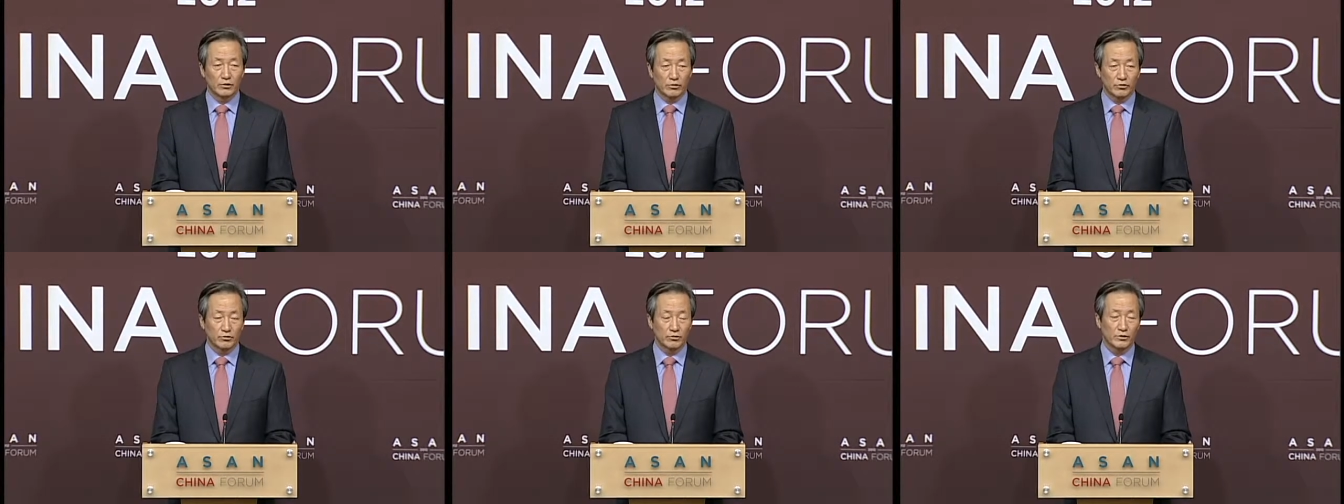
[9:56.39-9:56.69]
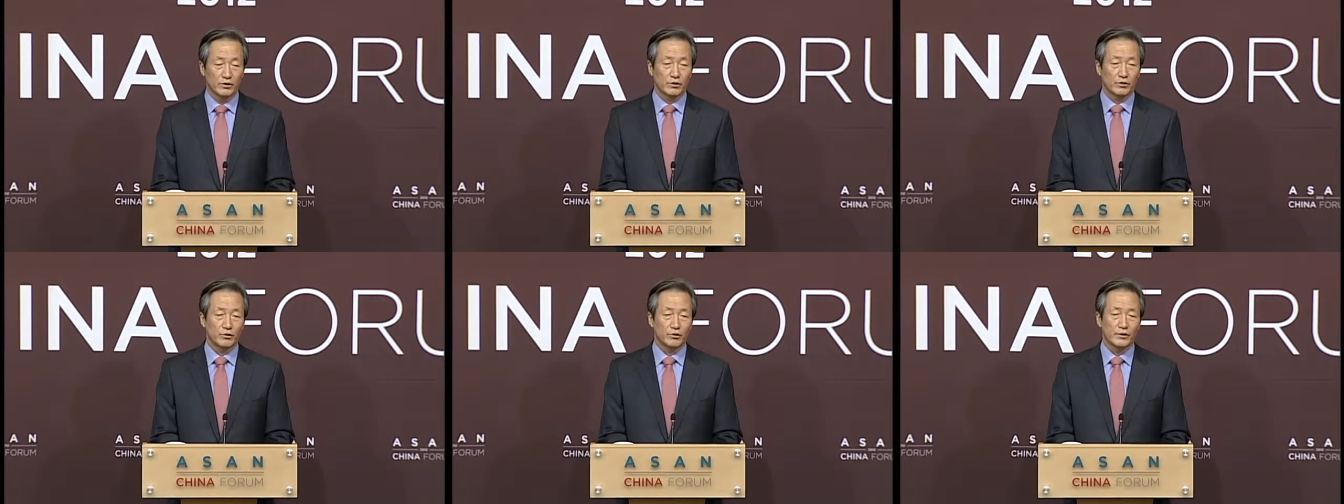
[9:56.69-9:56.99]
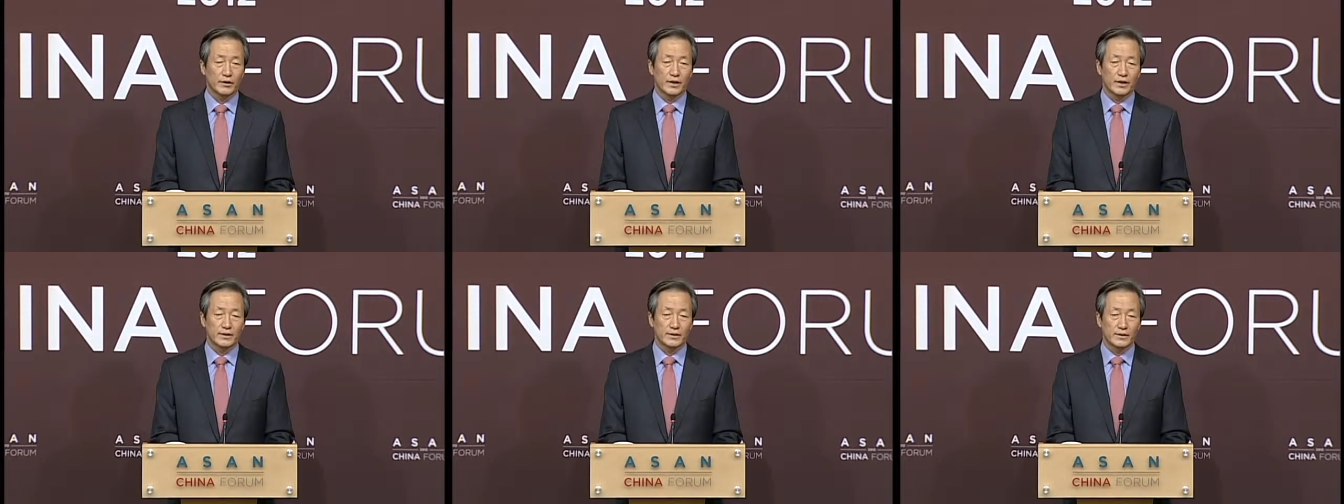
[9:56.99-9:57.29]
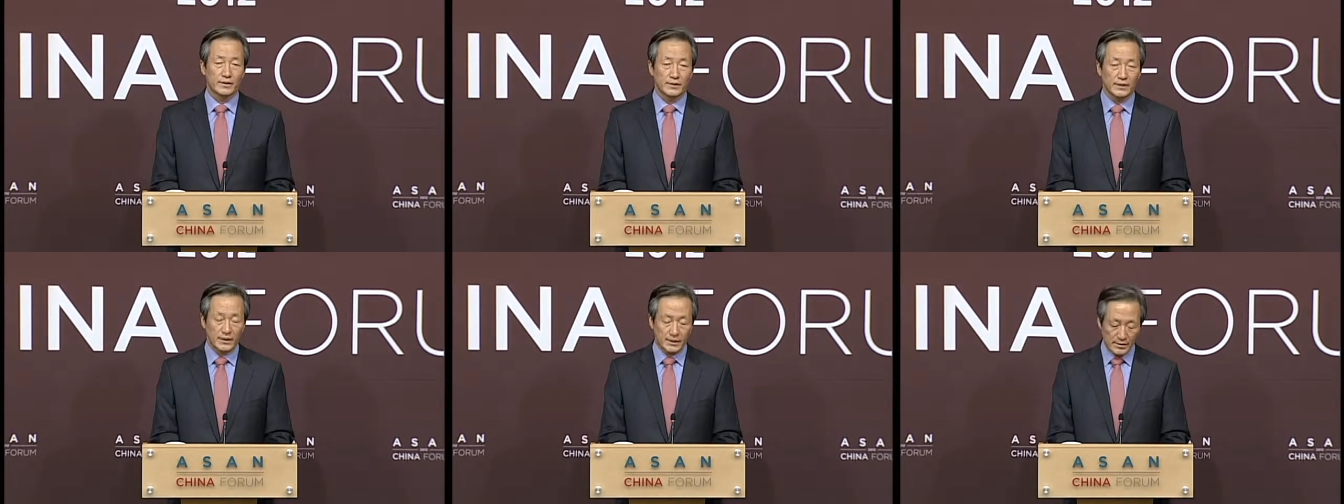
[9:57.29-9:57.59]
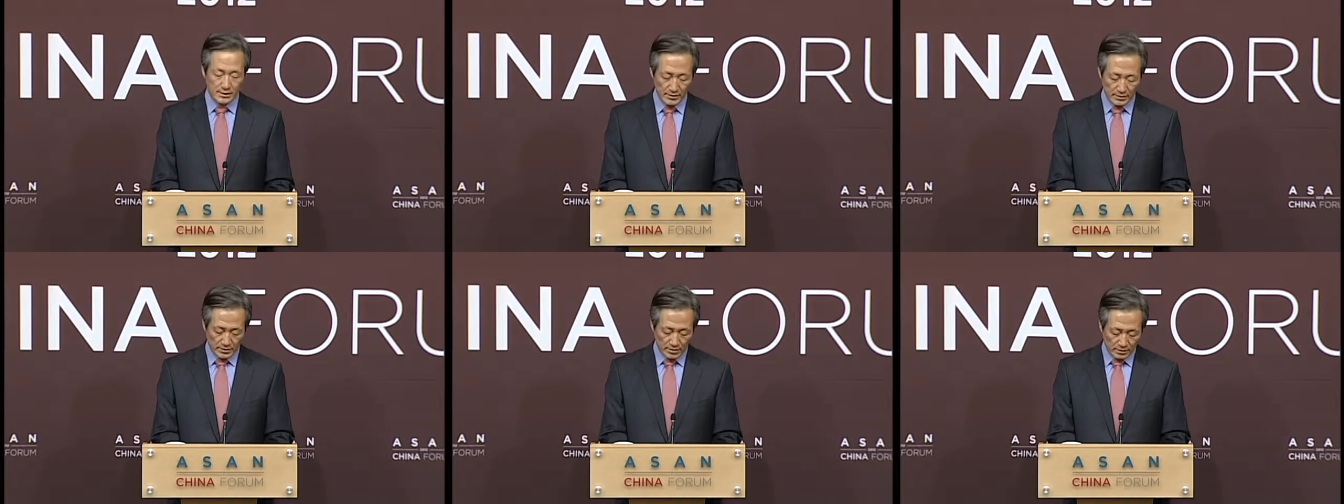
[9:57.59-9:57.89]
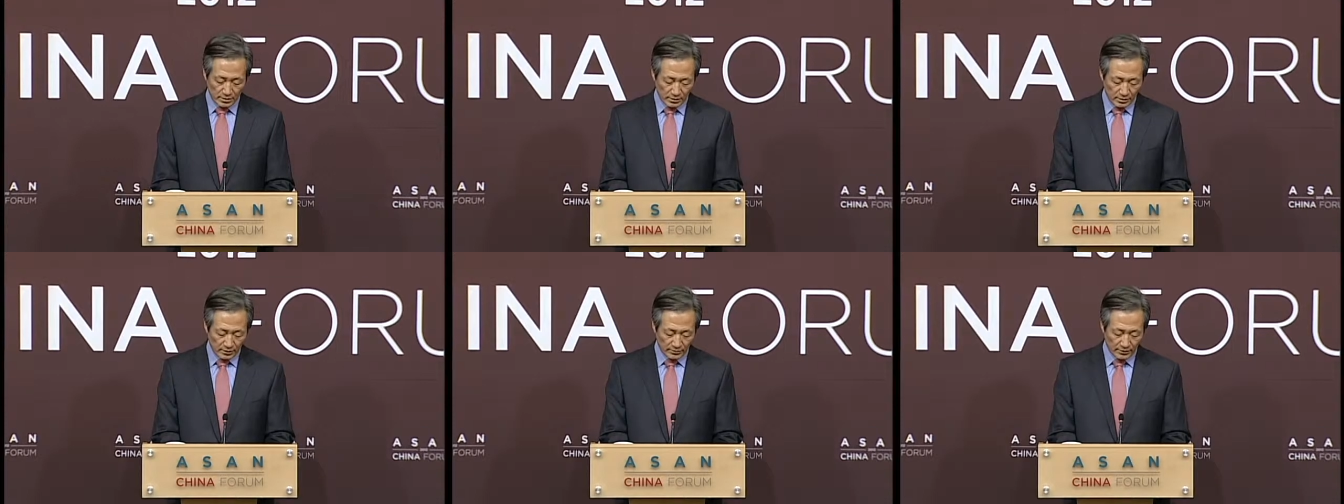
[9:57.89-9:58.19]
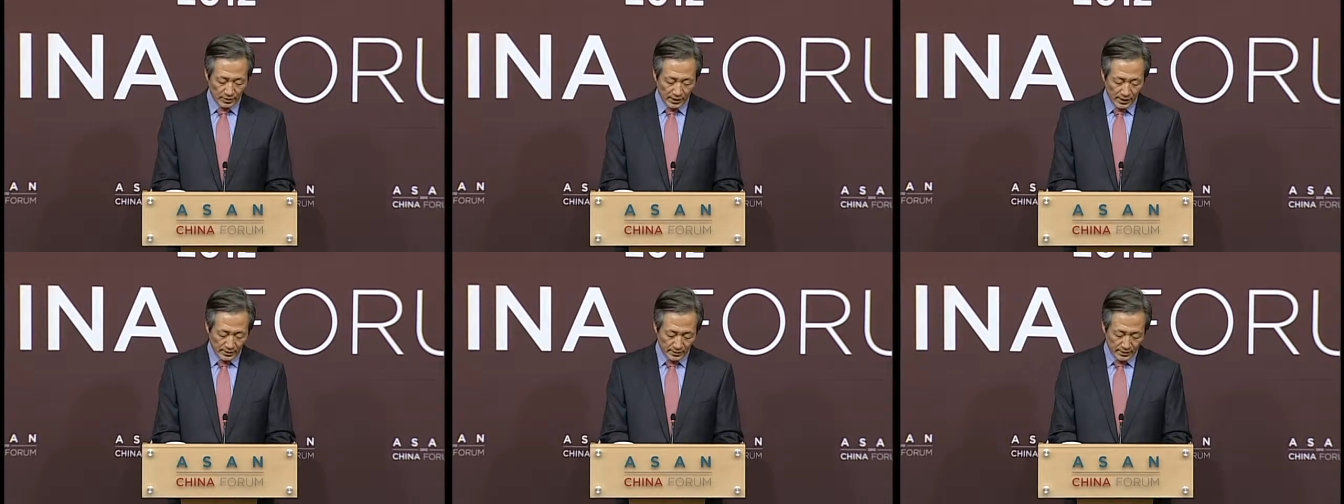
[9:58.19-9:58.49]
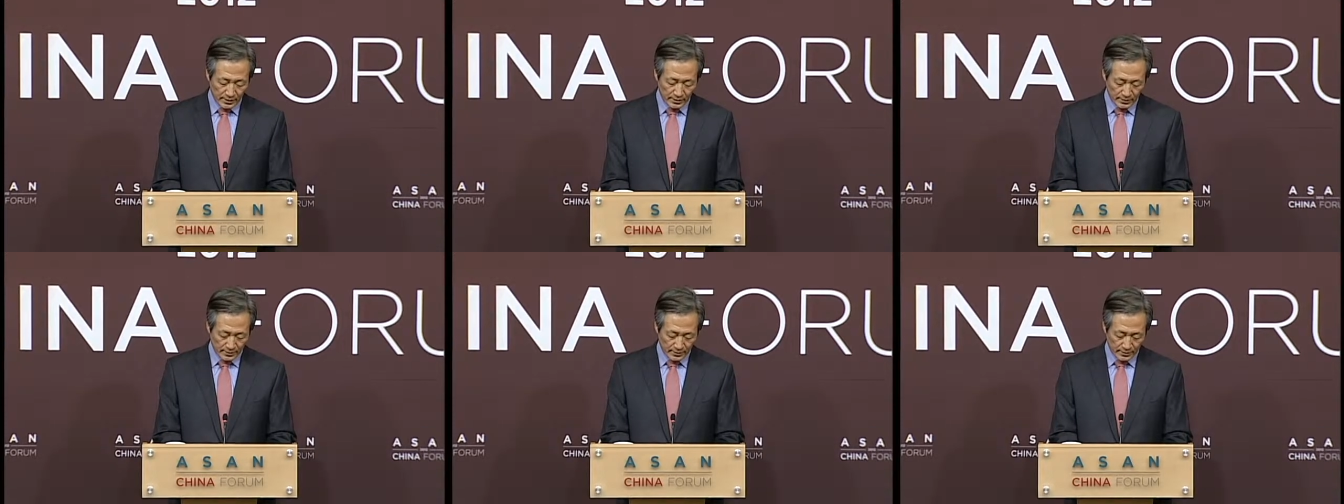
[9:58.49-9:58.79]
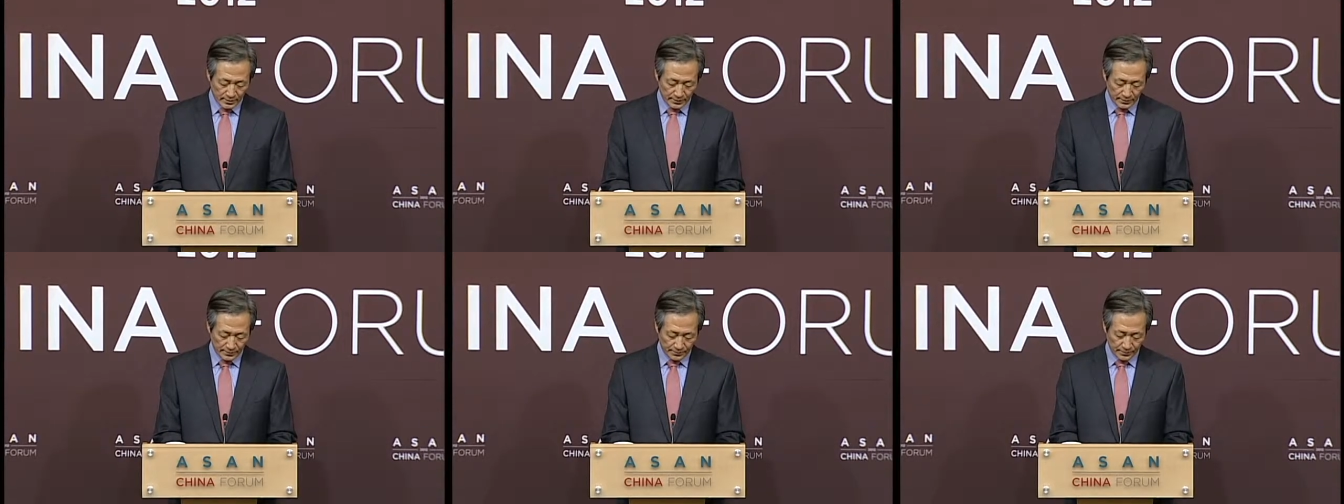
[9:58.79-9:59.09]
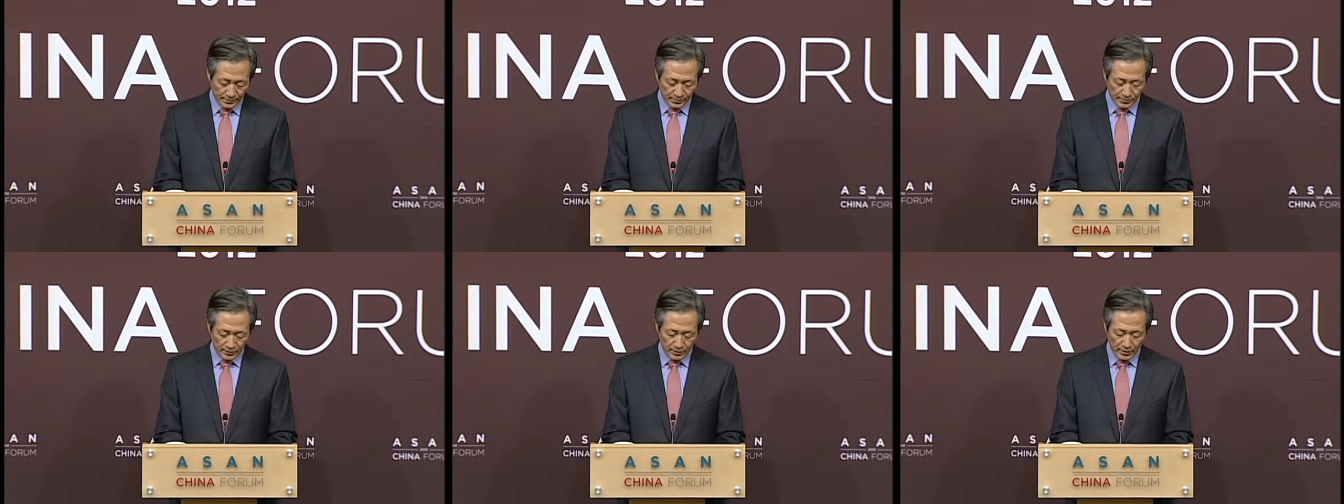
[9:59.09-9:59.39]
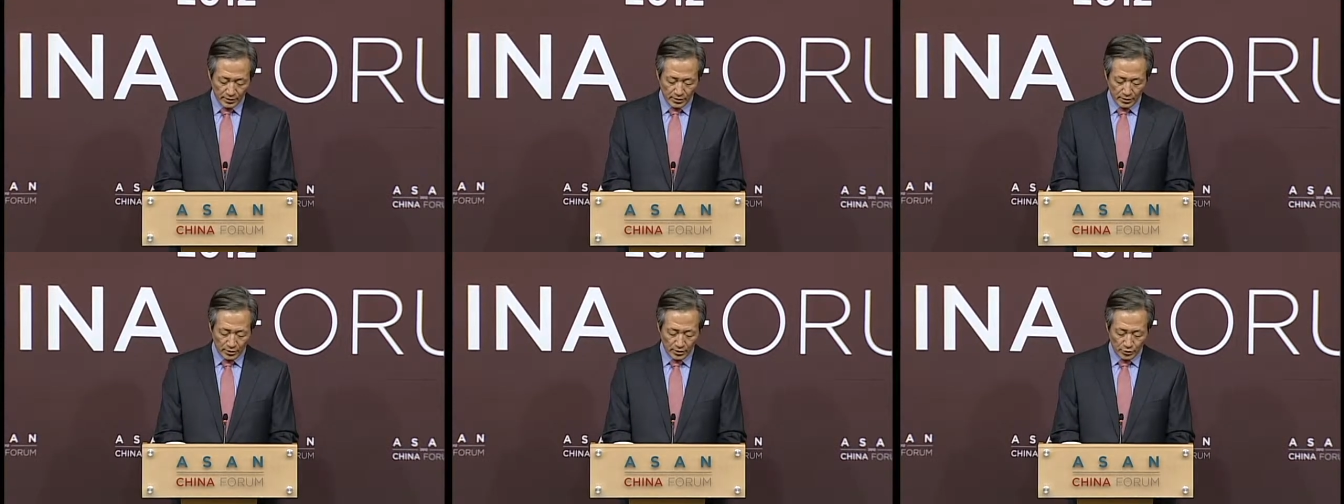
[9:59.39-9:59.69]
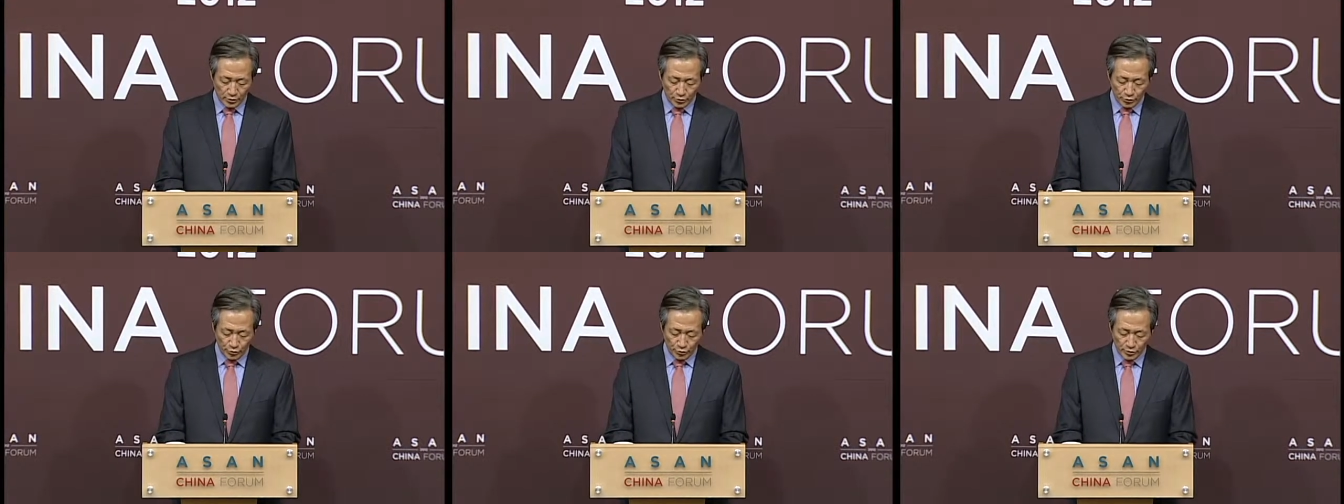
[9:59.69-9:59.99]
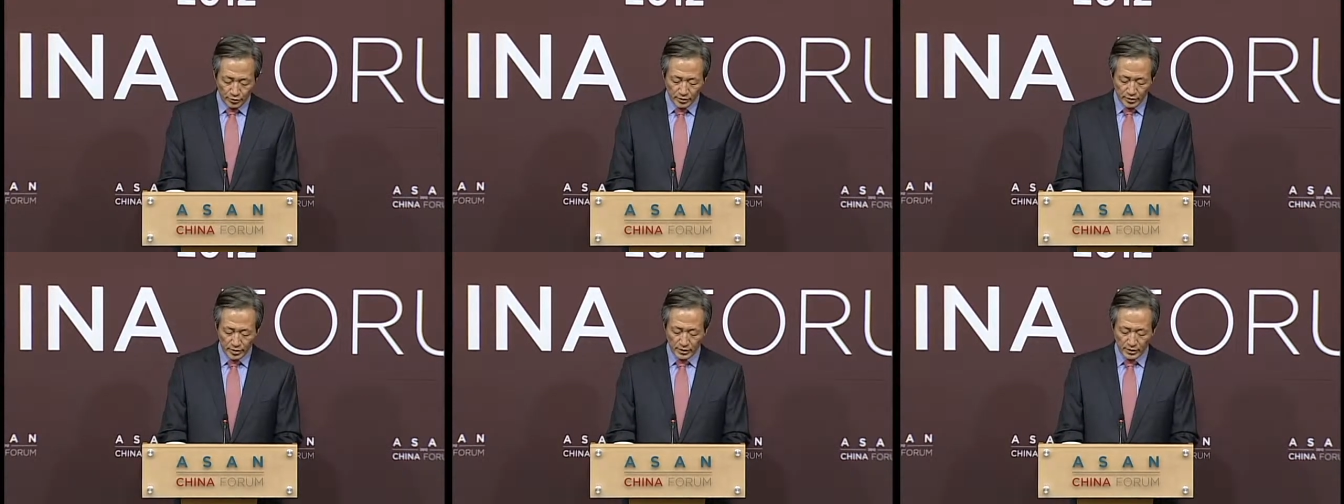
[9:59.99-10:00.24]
to the Korean sense of identity. During